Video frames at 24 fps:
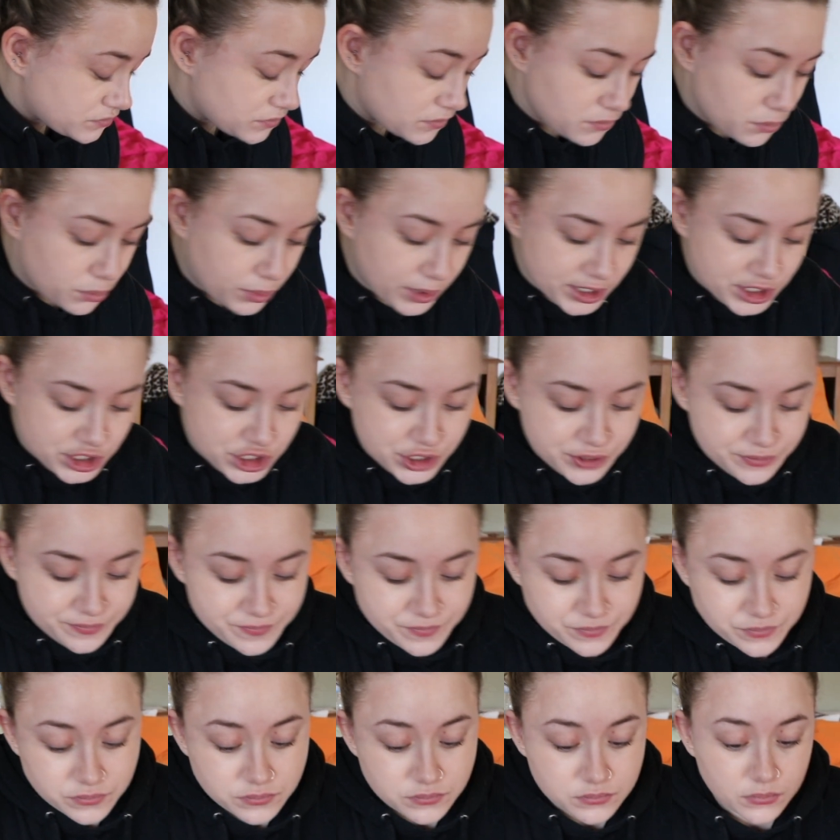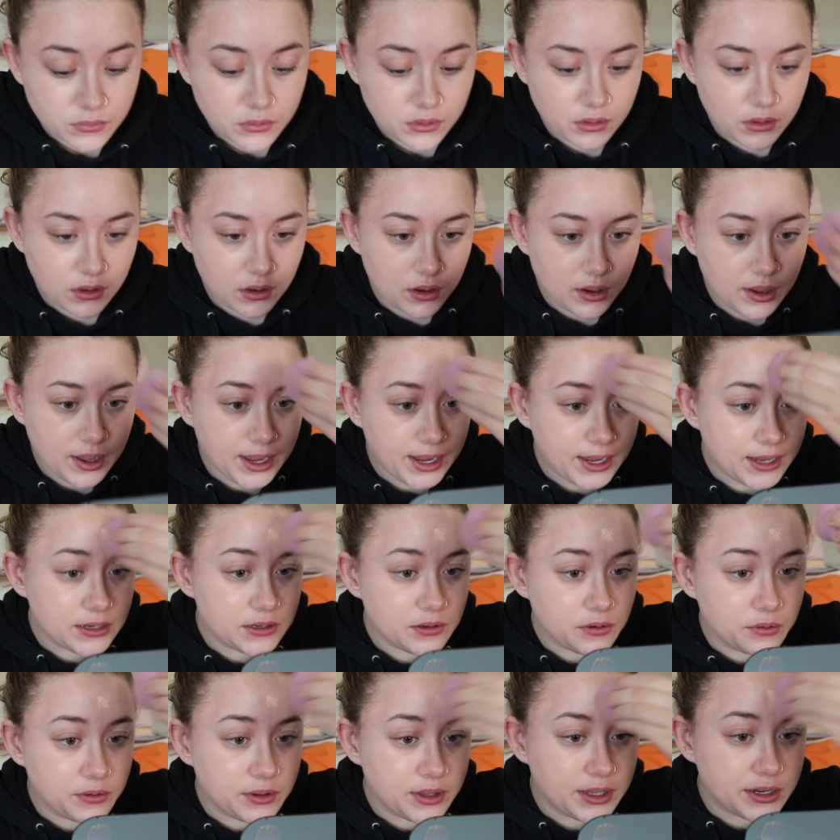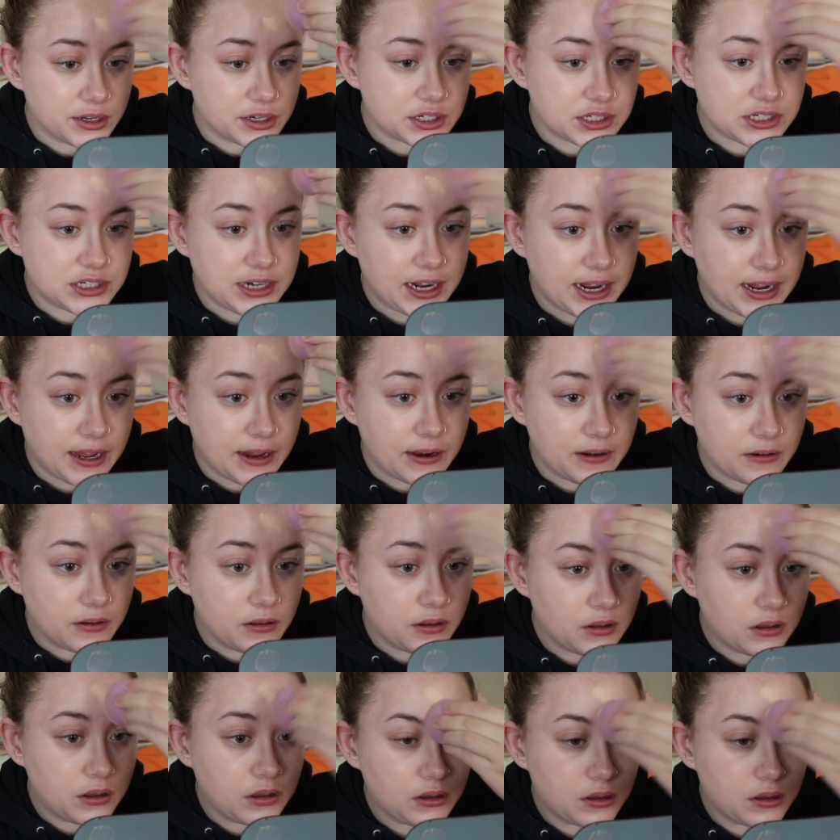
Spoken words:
which I can totally understand.